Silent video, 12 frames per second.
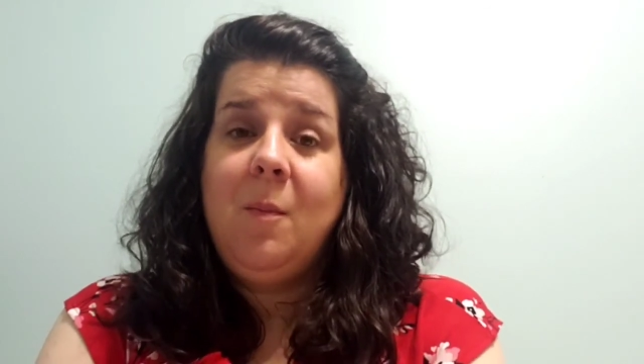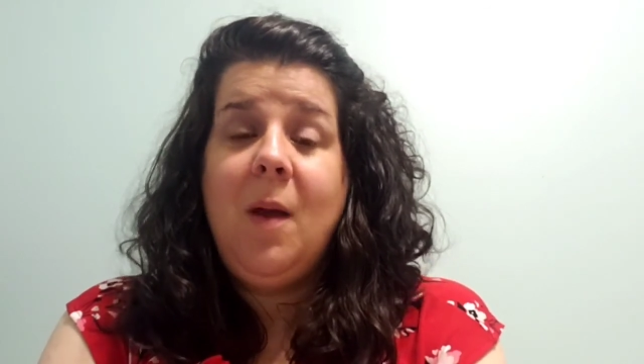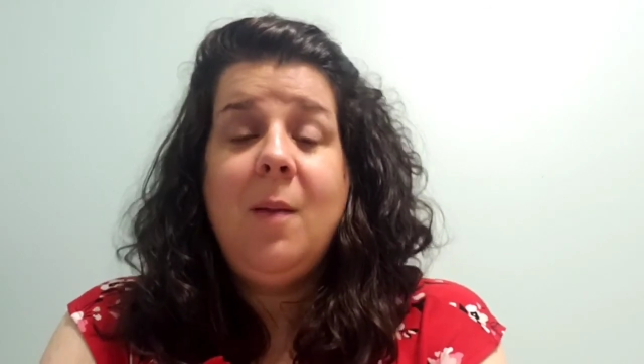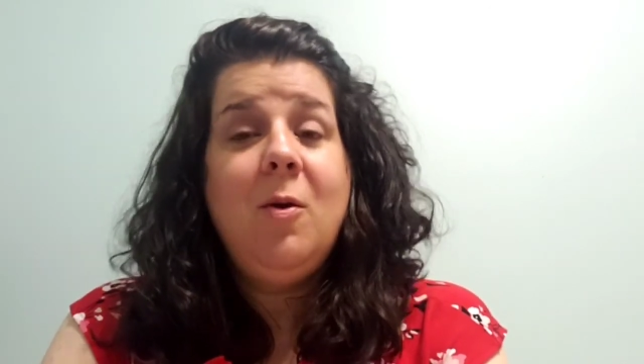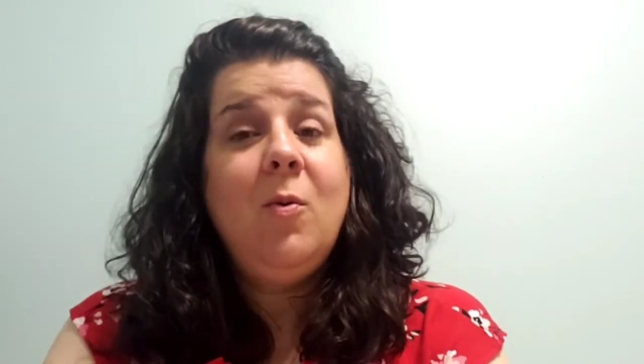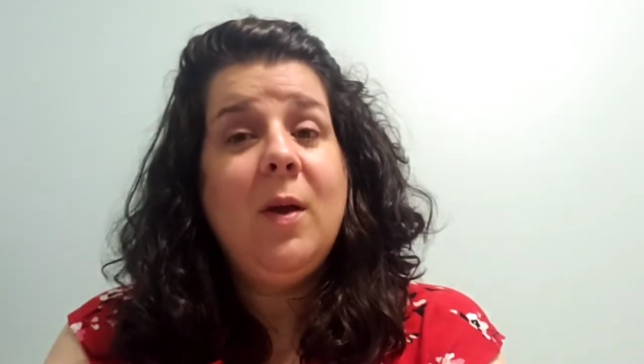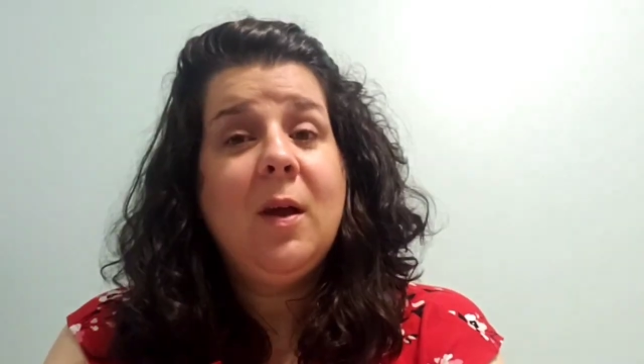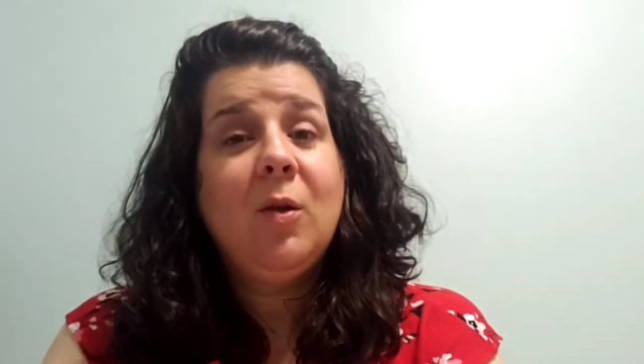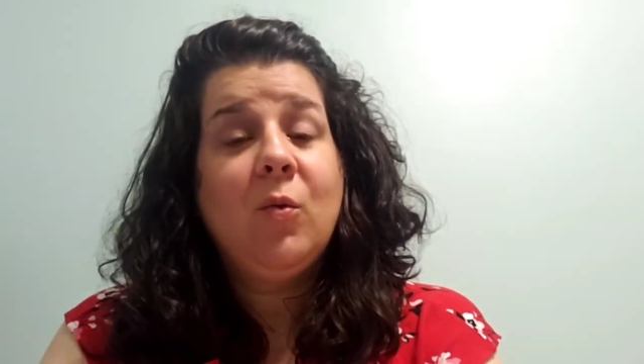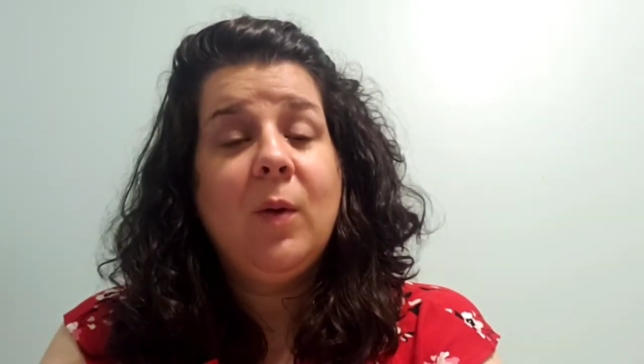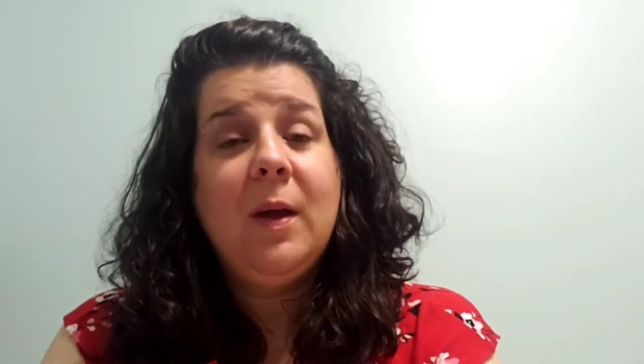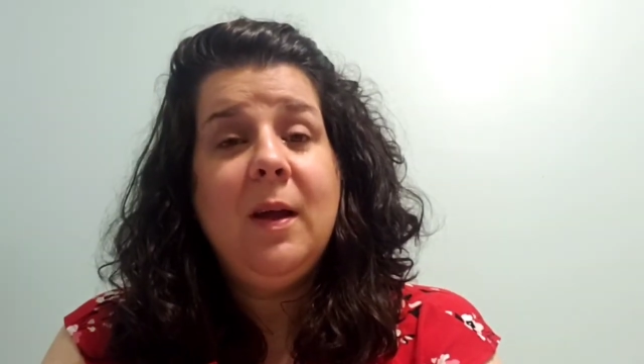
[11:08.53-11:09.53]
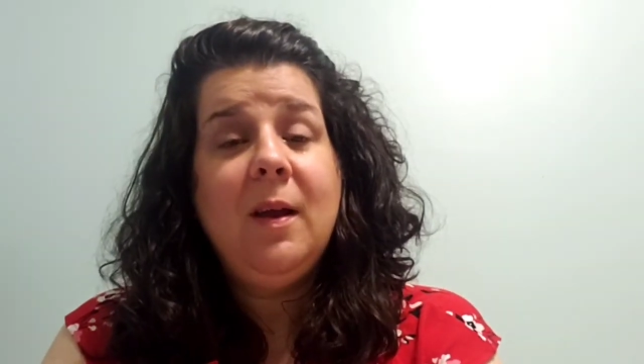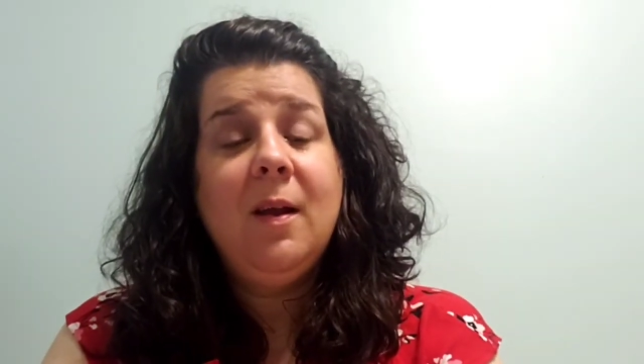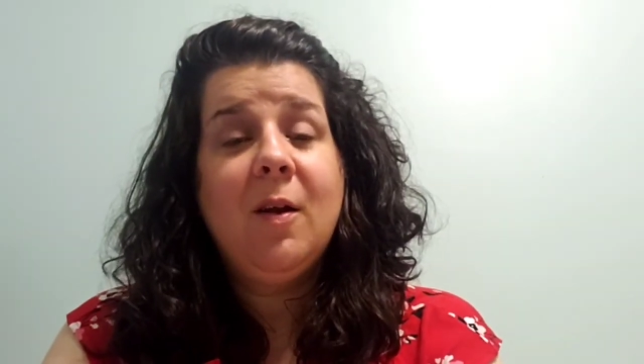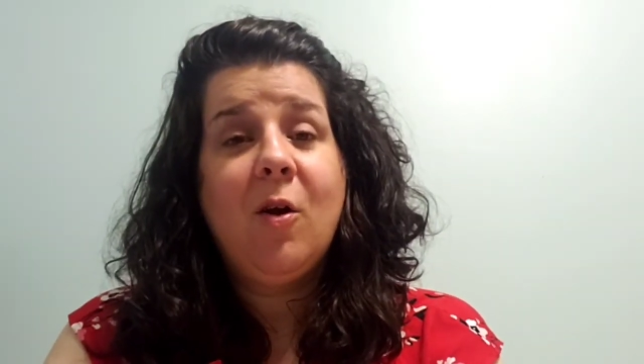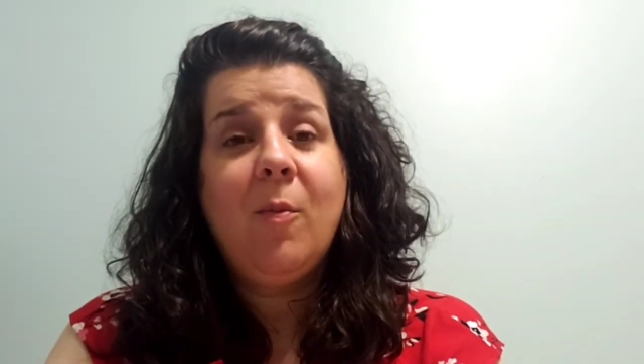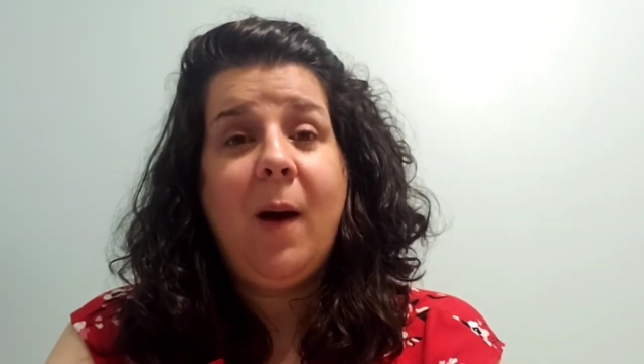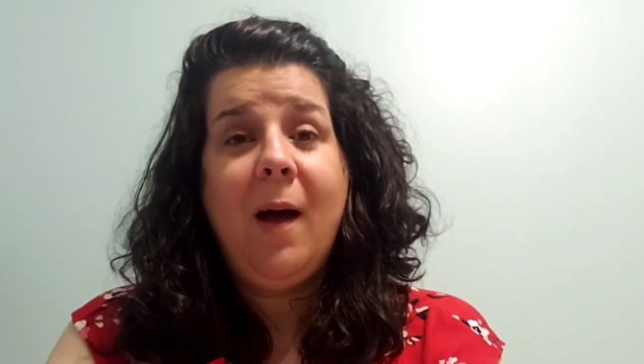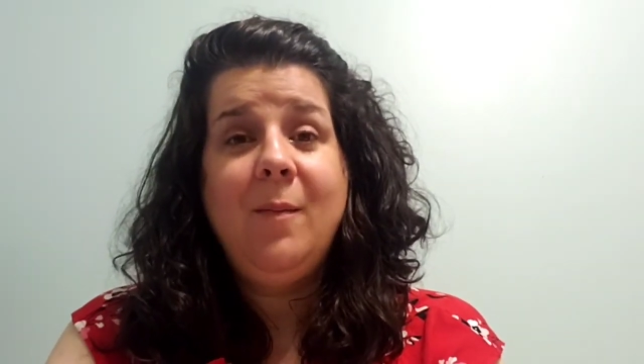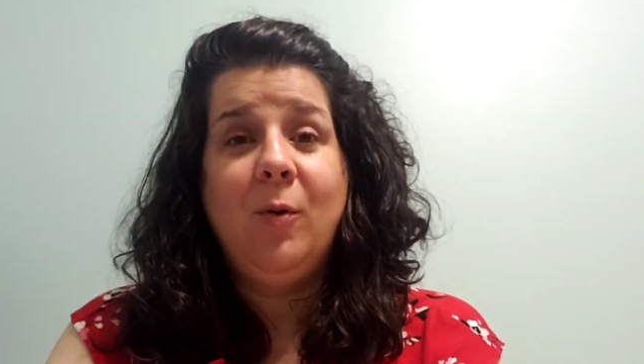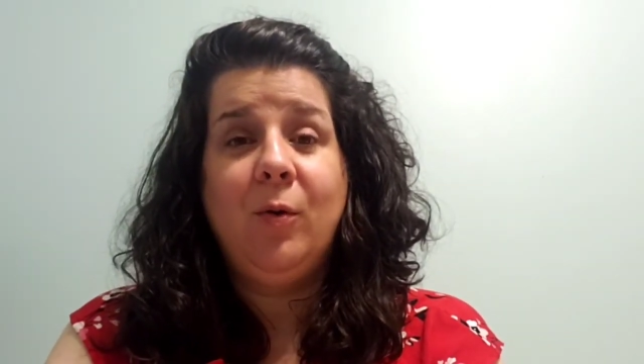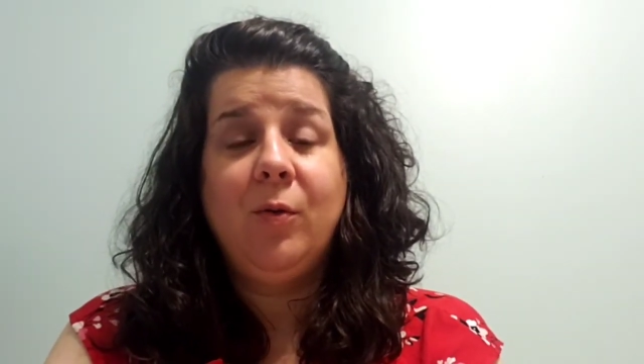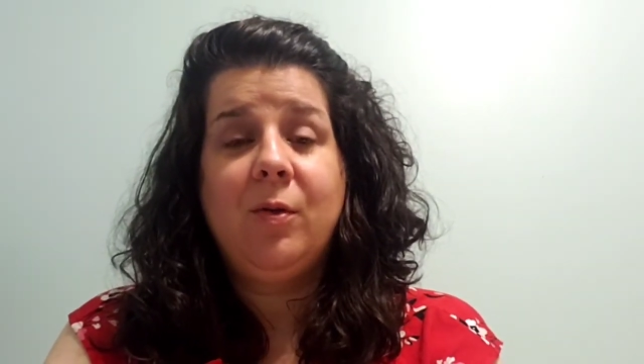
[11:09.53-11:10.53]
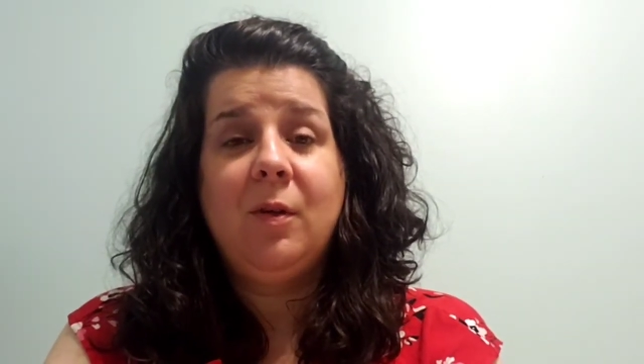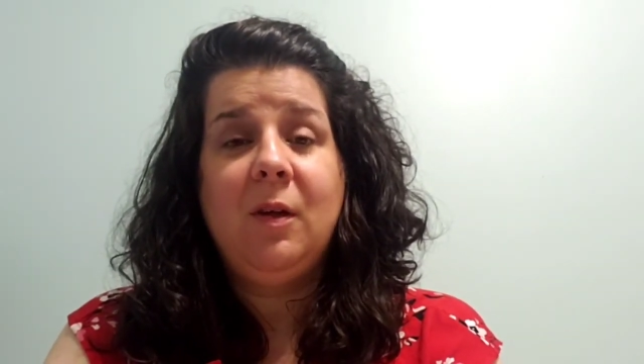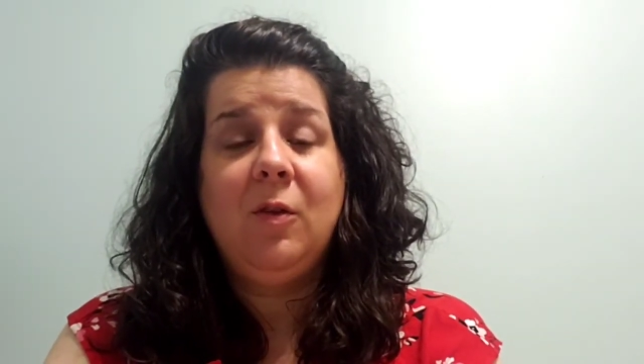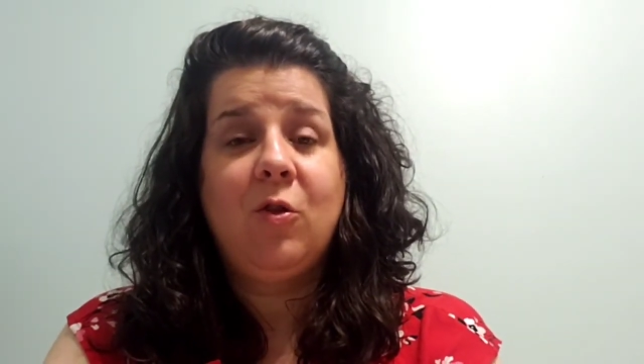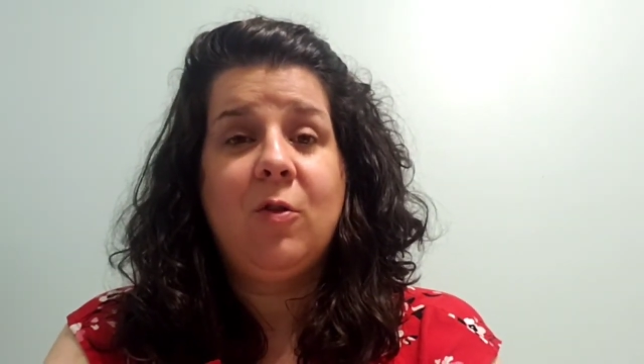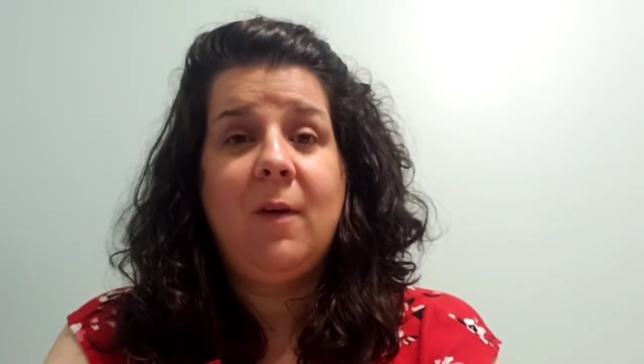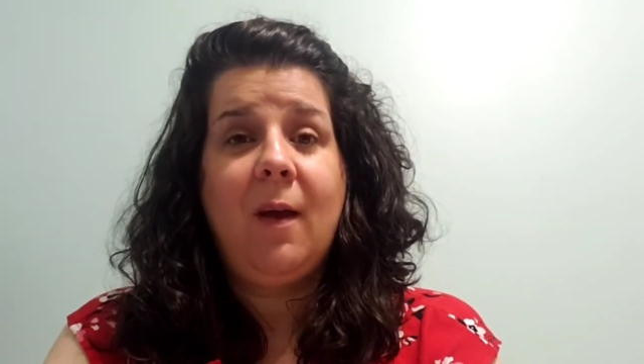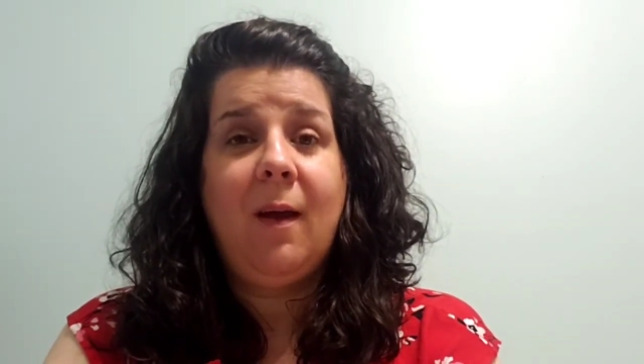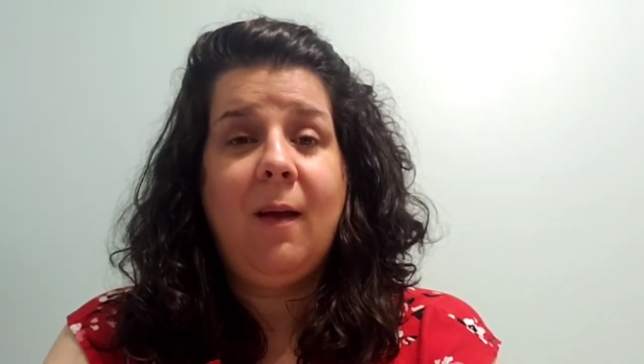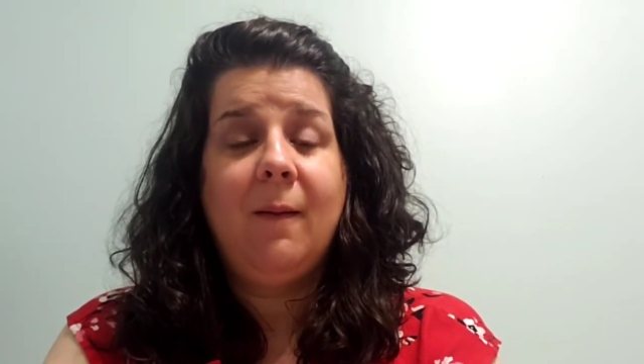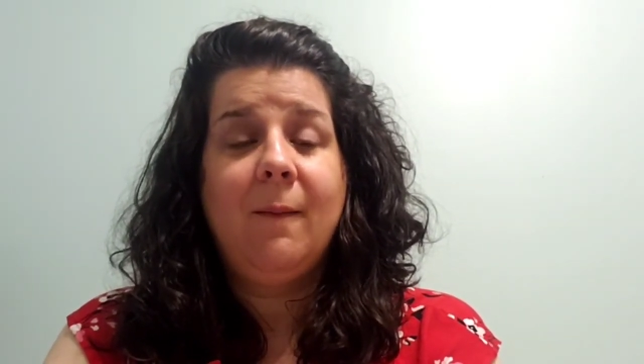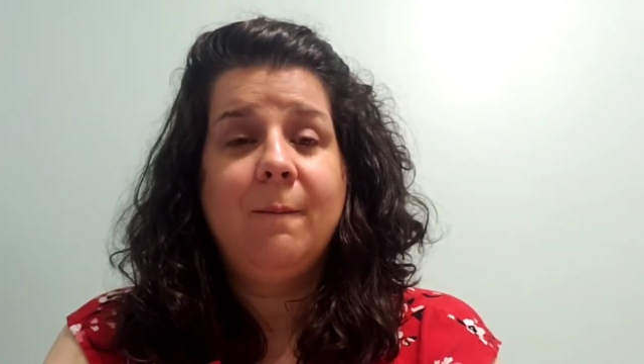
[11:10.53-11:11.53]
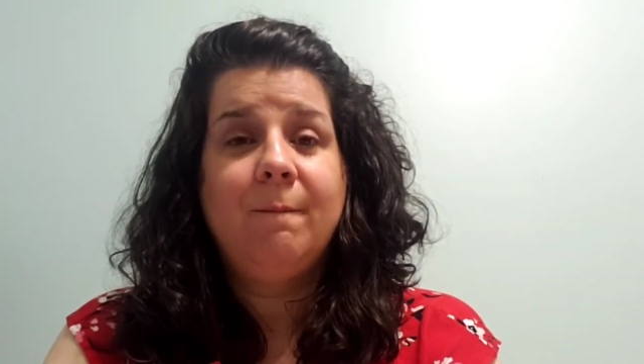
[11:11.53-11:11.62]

Maybe we can read in our Bibles each day.